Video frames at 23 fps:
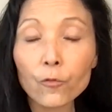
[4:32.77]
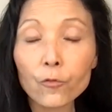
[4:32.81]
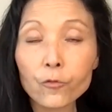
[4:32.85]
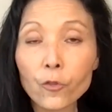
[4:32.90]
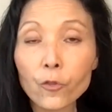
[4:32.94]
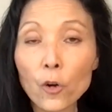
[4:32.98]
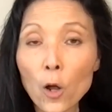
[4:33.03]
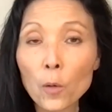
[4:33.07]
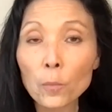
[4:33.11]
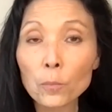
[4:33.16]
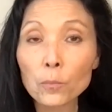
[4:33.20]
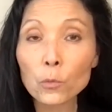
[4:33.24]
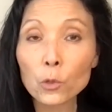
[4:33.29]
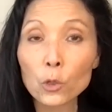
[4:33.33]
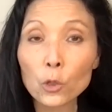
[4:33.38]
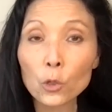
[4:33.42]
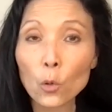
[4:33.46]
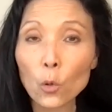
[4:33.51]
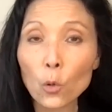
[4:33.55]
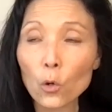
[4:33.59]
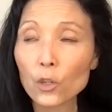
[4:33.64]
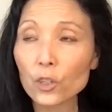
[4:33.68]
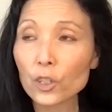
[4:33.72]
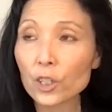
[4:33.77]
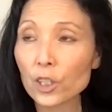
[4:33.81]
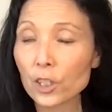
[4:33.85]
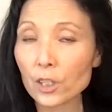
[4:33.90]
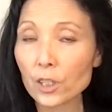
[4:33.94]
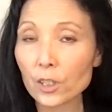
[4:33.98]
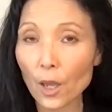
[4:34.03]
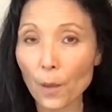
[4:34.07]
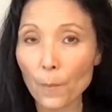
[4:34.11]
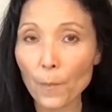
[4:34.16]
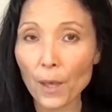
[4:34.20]
from your
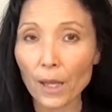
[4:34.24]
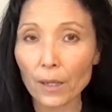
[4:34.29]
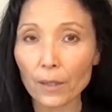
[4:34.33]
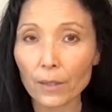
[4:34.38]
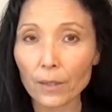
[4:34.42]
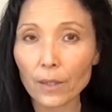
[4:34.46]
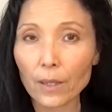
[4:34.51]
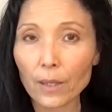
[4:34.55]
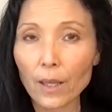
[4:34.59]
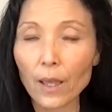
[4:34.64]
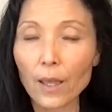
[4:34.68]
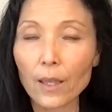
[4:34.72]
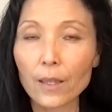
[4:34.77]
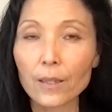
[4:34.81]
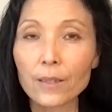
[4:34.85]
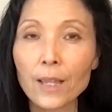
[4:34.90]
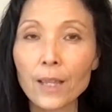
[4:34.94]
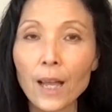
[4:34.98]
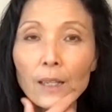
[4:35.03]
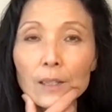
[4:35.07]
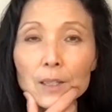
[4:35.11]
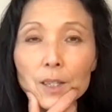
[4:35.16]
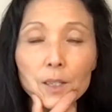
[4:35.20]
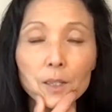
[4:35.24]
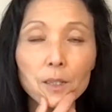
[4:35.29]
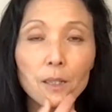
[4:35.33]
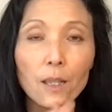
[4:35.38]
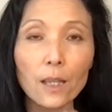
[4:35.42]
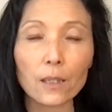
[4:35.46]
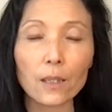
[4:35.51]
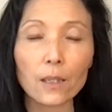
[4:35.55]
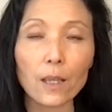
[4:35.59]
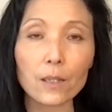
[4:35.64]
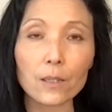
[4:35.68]
stomach, not just
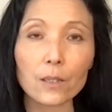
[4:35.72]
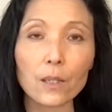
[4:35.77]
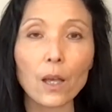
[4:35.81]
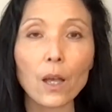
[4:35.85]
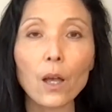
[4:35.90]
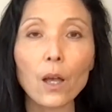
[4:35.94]
like this.